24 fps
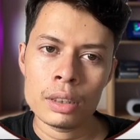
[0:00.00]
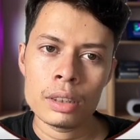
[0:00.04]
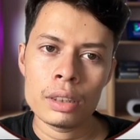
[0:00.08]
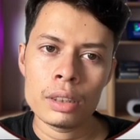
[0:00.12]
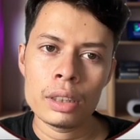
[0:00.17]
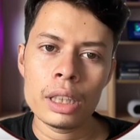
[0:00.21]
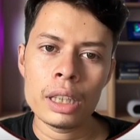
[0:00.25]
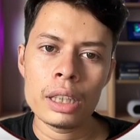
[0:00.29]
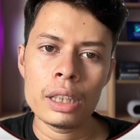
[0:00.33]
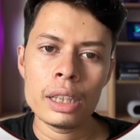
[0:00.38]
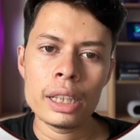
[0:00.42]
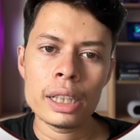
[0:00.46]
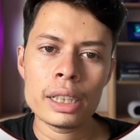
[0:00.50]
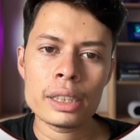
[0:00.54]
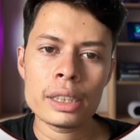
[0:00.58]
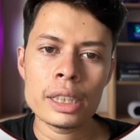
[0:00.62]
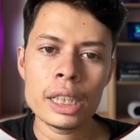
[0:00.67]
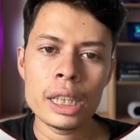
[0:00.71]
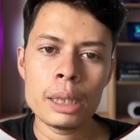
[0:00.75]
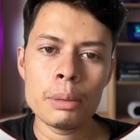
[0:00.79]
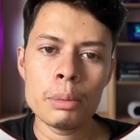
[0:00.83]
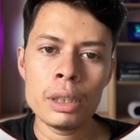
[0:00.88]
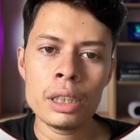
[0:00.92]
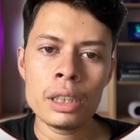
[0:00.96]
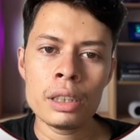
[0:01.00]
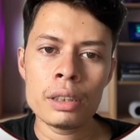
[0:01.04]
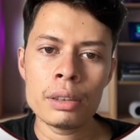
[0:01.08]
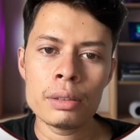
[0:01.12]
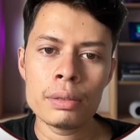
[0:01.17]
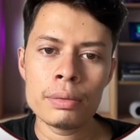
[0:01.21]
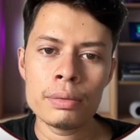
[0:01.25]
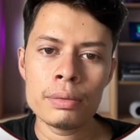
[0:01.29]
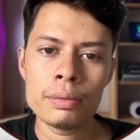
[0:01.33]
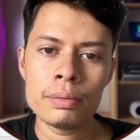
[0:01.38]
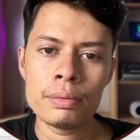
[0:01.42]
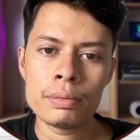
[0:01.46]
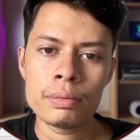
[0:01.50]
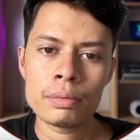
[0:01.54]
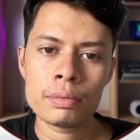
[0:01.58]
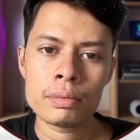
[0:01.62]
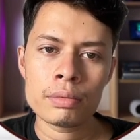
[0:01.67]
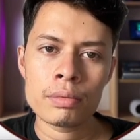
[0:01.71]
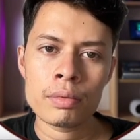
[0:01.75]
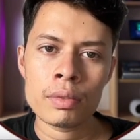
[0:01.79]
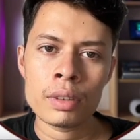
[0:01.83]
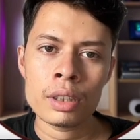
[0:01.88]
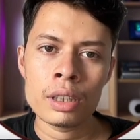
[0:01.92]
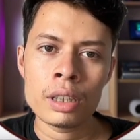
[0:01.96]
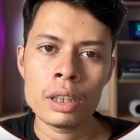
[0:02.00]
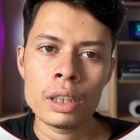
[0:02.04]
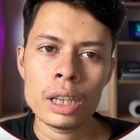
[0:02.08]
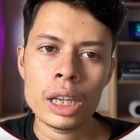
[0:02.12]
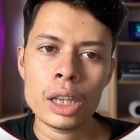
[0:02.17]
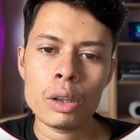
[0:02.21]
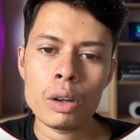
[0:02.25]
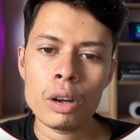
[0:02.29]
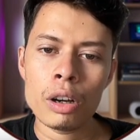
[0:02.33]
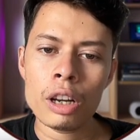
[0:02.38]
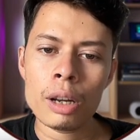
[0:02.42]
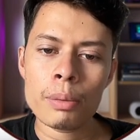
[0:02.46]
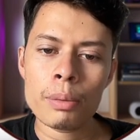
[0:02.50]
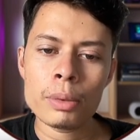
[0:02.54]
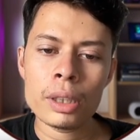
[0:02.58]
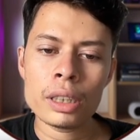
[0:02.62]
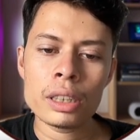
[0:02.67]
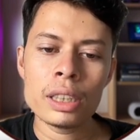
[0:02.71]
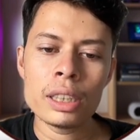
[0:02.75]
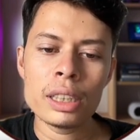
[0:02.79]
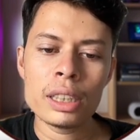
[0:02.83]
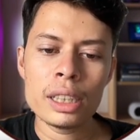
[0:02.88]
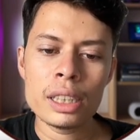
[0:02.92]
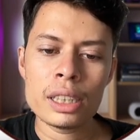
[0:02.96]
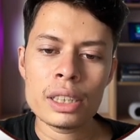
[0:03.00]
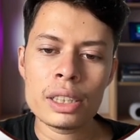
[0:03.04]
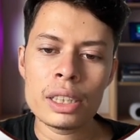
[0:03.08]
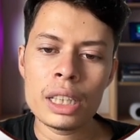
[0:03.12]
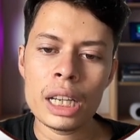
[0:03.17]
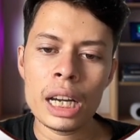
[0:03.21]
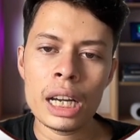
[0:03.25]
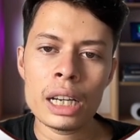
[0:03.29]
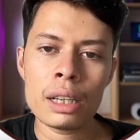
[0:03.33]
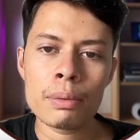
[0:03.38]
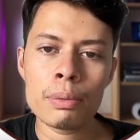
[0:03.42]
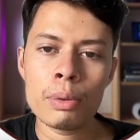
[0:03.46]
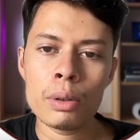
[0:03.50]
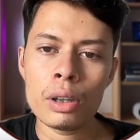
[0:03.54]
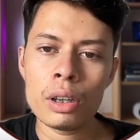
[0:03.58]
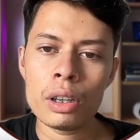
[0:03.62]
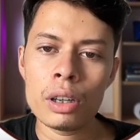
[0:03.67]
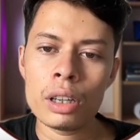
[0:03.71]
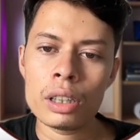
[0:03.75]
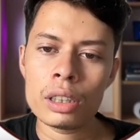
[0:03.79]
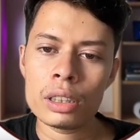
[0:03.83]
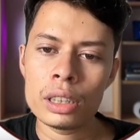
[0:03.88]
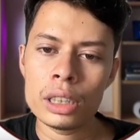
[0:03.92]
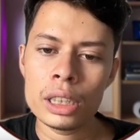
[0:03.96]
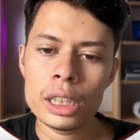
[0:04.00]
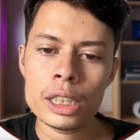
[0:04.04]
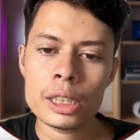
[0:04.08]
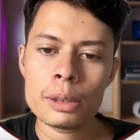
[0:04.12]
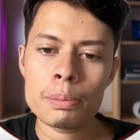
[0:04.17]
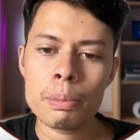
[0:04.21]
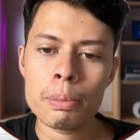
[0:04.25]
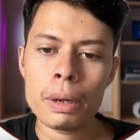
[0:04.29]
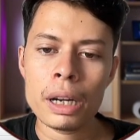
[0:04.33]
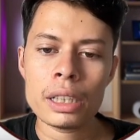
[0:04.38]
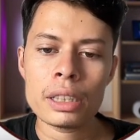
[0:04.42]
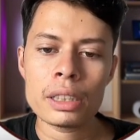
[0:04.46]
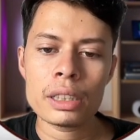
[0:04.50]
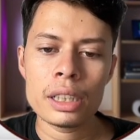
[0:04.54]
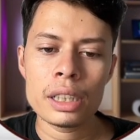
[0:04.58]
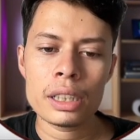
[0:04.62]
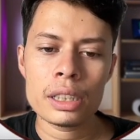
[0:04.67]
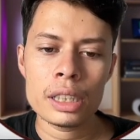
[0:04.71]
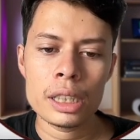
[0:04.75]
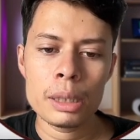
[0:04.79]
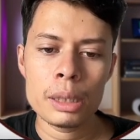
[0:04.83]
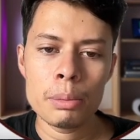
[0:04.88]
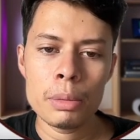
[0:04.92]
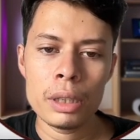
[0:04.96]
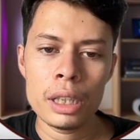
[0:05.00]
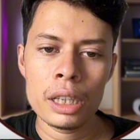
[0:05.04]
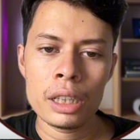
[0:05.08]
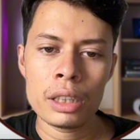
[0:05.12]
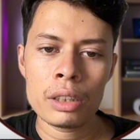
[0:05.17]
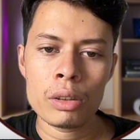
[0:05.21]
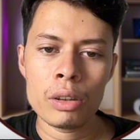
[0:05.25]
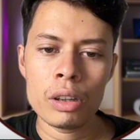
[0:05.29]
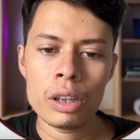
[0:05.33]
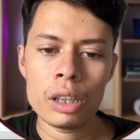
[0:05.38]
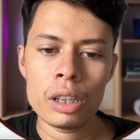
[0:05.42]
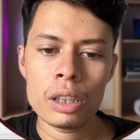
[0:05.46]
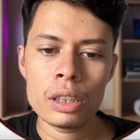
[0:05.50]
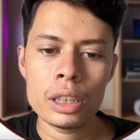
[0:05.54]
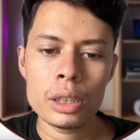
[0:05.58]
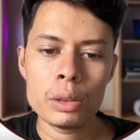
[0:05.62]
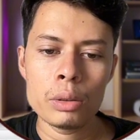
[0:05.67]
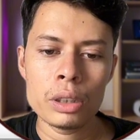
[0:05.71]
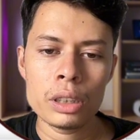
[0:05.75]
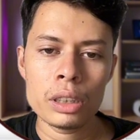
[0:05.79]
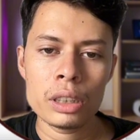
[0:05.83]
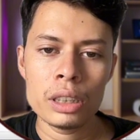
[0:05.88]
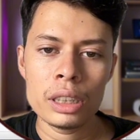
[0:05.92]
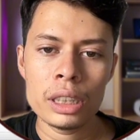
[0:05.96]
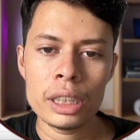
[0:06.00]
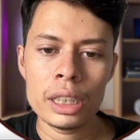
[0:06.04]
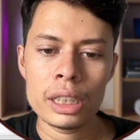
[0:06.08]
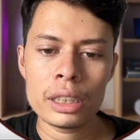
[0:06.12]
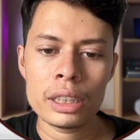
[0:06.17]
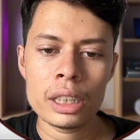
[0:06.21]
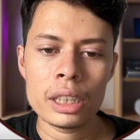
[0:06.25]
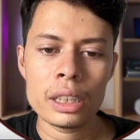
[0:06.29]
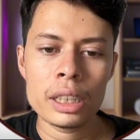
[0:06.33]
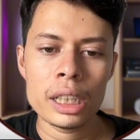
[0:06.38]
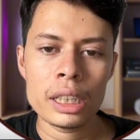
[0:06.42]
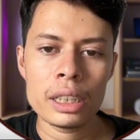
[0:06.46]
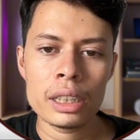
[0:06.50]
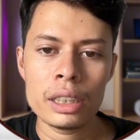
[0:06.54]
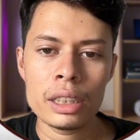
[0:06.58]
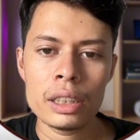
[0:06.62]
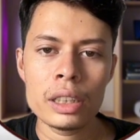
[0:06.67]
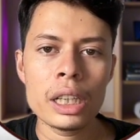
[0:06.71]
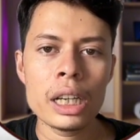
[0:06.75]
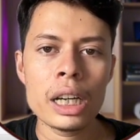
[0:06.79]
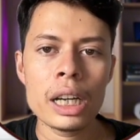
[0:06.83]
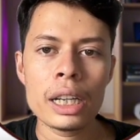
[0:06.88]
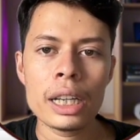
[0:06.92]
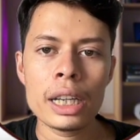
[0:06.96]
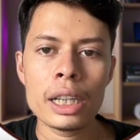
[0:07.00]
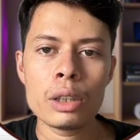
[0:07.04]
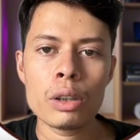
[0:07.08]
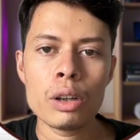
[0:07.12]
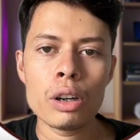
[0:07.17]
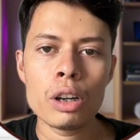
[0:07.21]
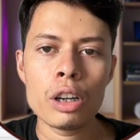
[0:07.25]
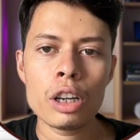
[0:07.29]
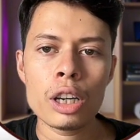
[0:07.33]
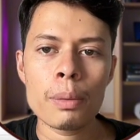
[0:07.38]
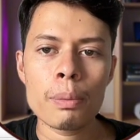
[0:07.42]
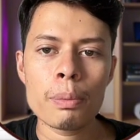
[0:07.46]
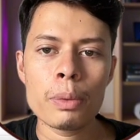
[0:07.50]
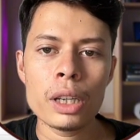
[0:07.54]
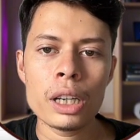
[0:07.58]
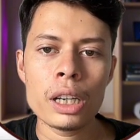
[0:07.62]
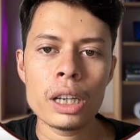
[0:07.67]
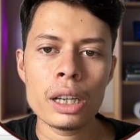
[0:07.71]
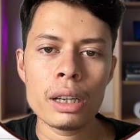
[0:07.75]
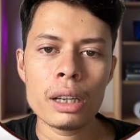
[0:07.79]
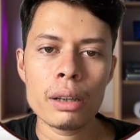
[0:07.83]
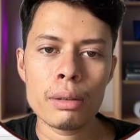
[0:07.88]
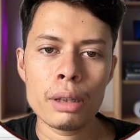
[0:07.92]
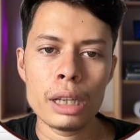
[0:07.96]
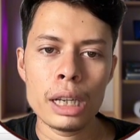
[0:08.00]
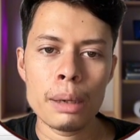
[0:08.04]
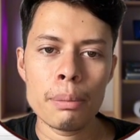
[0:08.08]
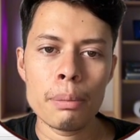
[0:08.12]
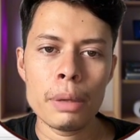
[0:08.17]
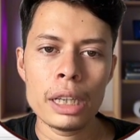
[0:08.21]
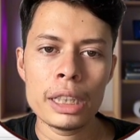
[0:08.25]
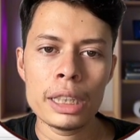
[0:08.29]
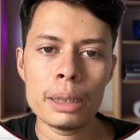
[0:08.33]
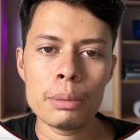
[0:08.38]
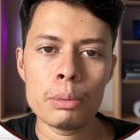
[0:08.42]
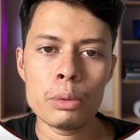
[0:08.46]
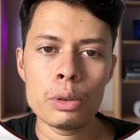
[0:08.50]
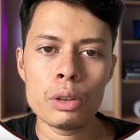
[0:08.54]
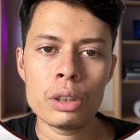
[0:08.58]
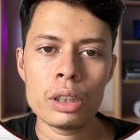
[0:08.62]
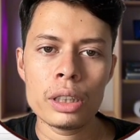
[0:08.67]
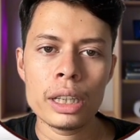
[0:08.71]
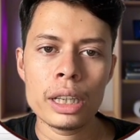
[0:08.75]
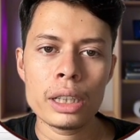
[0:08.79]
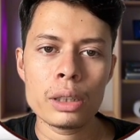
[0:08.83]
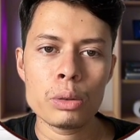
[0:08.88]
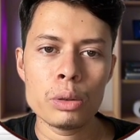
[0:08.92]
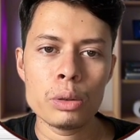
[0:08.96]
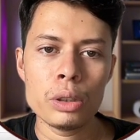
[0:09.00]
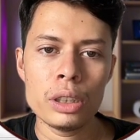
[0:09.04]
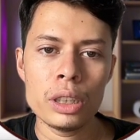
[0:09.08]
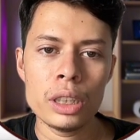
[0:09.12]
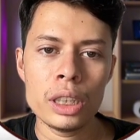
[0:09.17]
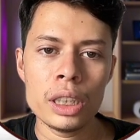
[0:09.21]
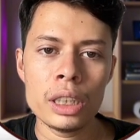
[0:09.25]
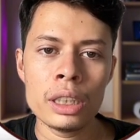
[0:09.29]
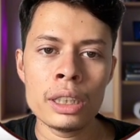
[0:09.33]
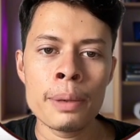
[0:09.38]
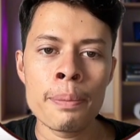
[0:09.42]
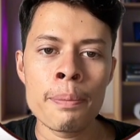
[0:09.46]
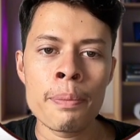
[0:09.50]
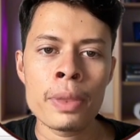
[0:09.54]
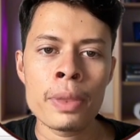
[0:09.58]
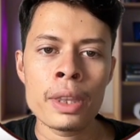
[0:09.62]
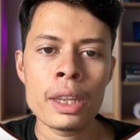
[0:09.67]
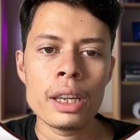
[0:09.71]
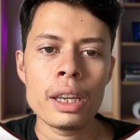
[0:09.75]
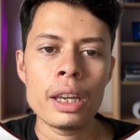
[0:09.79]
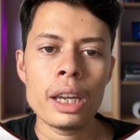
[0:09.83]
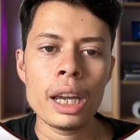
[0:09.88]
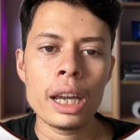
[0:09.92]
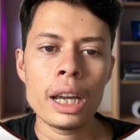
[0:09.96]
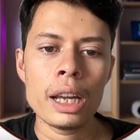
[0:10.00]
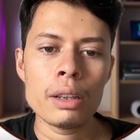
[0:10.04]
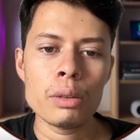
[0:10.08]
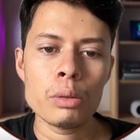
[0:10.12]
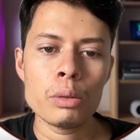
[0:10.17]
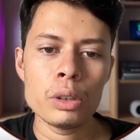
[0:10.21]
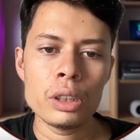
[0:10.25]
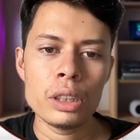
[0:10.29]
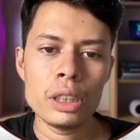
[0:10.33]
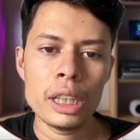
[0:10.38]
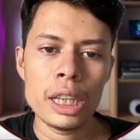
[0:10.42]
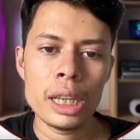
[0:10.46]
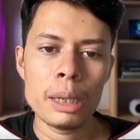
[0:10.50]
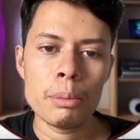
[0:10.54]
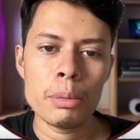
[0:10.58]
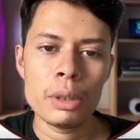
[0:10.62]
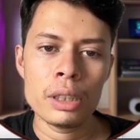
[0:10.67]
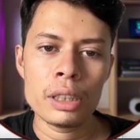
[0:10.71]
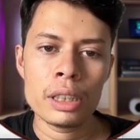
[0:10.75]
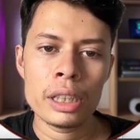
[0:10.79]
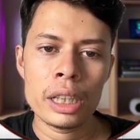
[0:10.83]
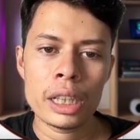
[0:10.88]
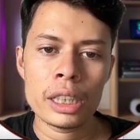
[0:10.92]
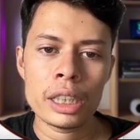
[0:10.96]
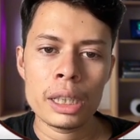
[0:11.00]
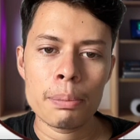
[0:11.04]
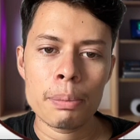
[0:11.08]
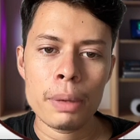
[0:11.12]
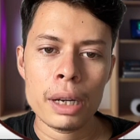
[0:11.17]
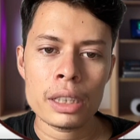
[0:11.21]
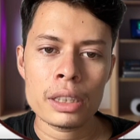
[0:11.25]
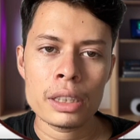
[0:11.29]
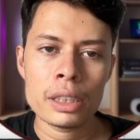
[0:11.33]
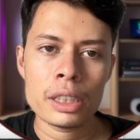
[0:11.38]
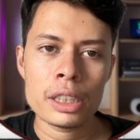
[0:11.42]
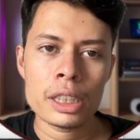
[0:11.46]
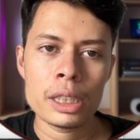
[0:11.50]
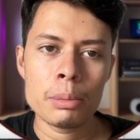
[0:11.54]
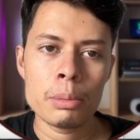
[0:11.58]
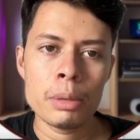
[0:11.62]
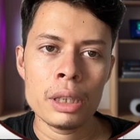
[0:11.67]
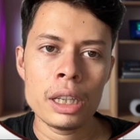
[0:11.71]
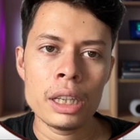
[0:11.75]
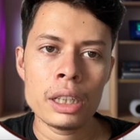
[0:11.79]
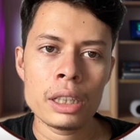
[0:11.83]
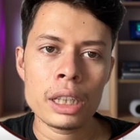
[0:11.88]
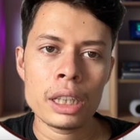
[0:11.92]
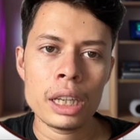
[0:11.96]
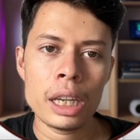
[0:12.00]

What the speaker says: then let's save it. And all of the thing is done for this purchase event. Already we created the trigger and all of the variable that we need, and we name it here the purchase event.